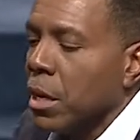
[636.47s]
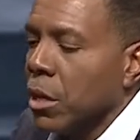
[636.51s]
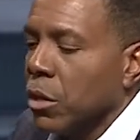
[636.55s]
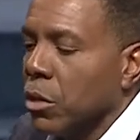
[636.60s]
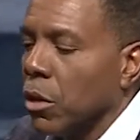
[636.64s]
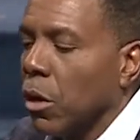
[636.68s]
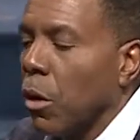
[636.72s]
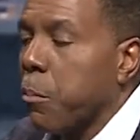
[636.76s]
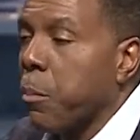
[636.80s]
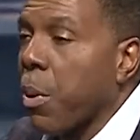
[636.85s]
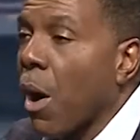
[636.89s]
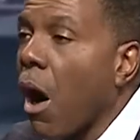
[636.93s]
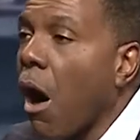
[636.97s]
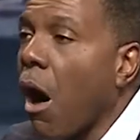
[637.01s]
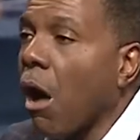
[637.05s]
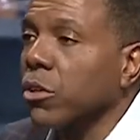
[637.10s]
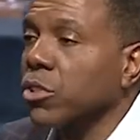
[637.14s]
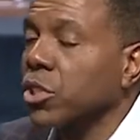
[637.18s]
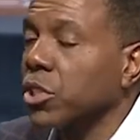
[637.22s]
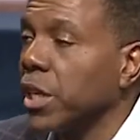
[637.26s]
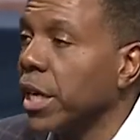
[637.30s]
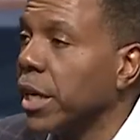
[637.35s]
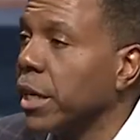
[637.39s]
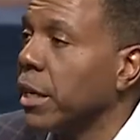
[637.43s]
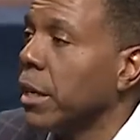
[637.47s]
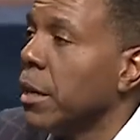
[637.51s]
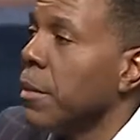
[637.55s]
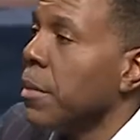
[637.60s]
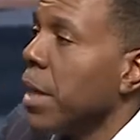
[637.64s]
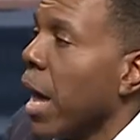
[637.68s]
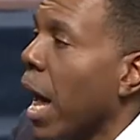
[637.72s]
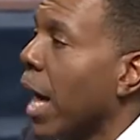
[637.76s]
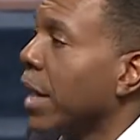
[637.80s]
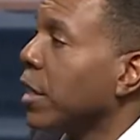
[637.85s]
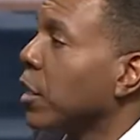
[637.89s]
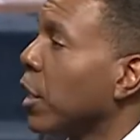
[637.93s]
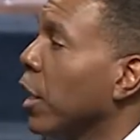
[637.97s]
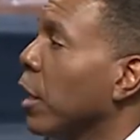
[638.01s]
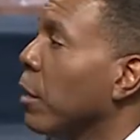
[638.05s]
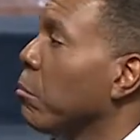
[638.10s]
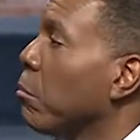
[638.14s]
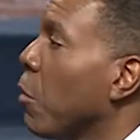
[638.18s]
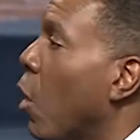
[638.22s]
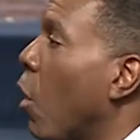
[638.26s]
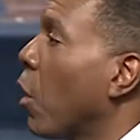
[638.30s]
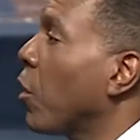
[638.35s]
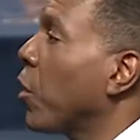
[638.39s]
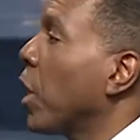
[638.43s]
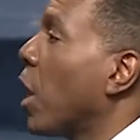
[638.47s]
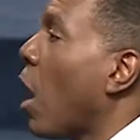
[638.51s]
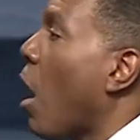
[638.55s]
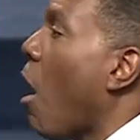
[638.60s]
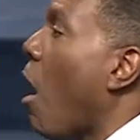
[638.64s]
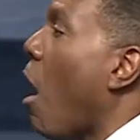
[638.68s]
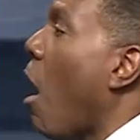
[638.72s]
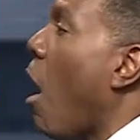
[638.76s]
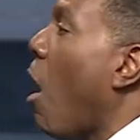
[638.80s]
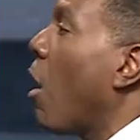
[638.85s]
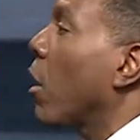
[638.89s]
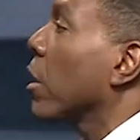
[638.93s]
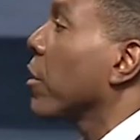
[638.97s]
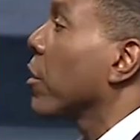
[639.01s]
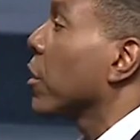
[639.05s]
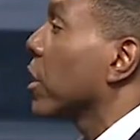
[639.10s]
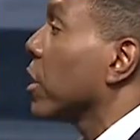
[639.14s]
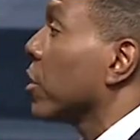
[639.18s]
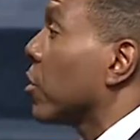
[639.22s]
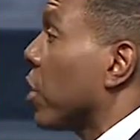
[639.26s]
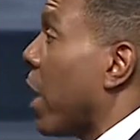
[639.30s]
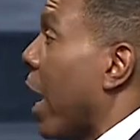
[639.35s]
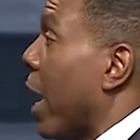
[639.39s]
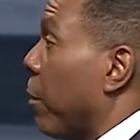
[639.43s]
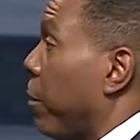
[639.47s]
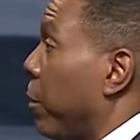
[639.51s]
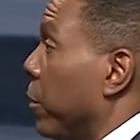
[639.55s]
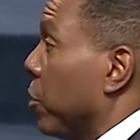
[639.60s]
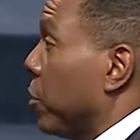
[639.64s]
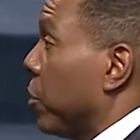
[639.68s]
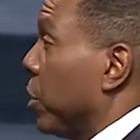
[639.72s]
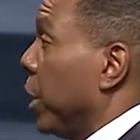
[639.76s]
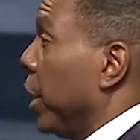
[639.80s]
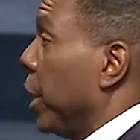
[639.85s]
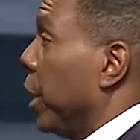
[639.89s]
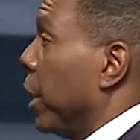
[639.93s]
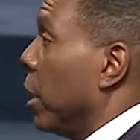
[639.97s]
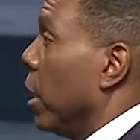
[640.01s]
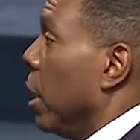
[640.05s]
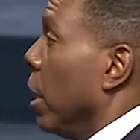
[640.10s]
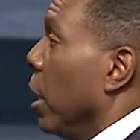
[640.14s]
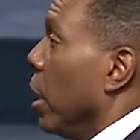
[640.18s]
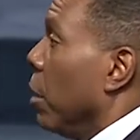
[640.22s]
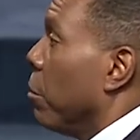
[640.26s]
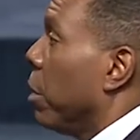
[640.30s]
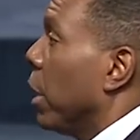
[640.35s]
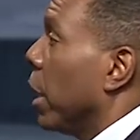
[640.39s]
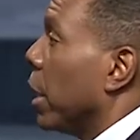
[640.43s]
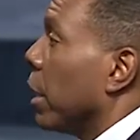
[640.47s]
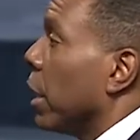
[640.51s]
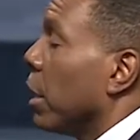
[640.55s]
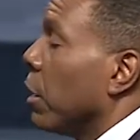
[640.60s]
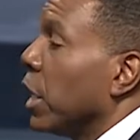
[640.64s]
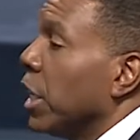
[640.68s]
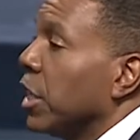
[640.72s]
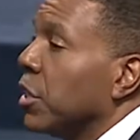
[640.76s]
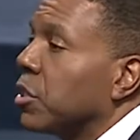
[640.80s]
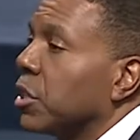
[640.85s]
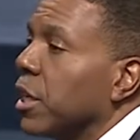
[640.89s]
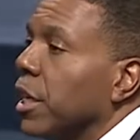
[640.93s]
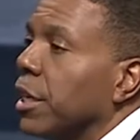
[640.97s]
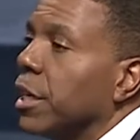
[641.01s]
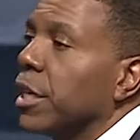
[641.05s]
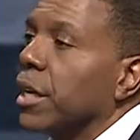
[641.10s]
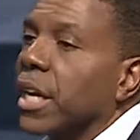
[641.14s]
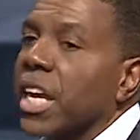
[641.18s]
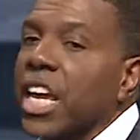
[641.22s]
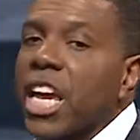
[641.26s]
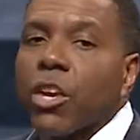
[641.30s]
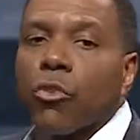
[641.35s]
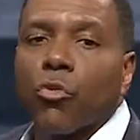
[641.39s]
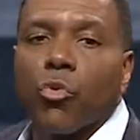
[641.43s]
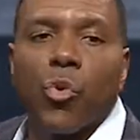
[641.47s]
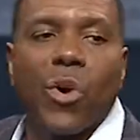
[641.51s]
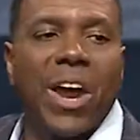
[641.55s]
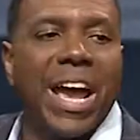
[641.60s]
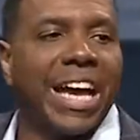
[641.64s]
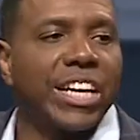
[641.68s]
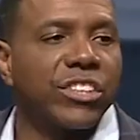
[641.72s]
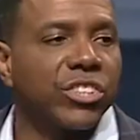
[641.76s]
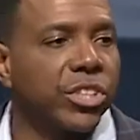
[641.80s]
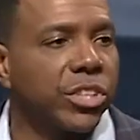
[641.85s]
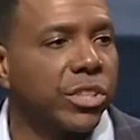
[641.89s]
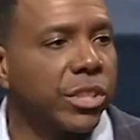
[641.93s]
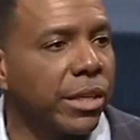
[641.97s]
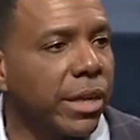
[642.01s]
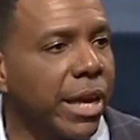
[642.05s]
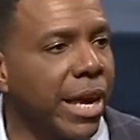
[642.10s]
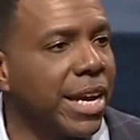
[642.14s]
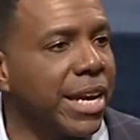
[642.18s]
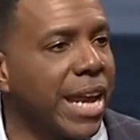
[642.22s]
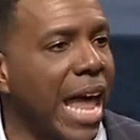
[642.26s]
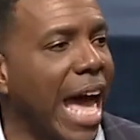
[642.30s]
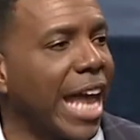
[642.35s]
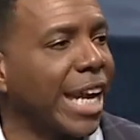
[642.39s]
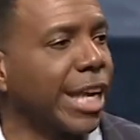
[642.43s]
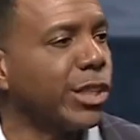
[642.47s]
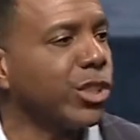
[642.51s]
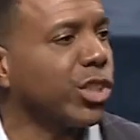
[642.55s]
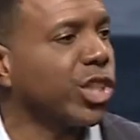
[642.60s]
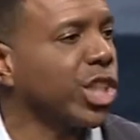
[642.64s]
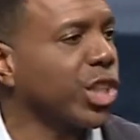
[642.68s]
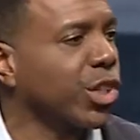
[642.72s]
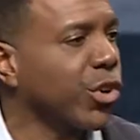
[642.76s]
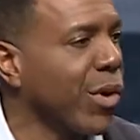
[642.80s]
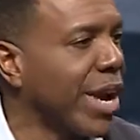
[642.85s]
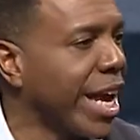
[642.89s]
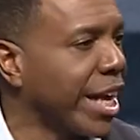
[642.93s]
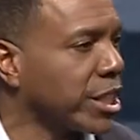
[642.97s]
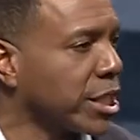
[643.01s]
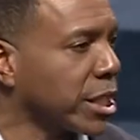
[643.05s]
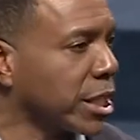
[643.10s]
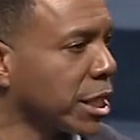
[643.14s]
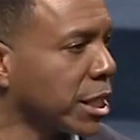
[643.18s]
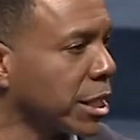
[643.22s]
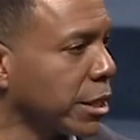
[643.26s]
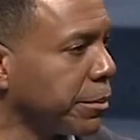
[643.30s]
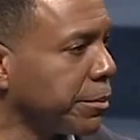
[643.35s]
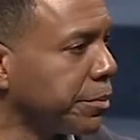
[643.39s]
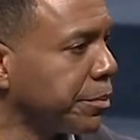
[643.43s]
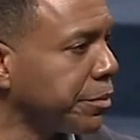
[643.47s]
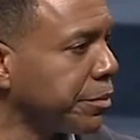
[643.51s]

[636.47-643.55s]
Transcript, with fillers: You know, Paul said, I did more than all of the disciples did, but he did it in rest and not in stress.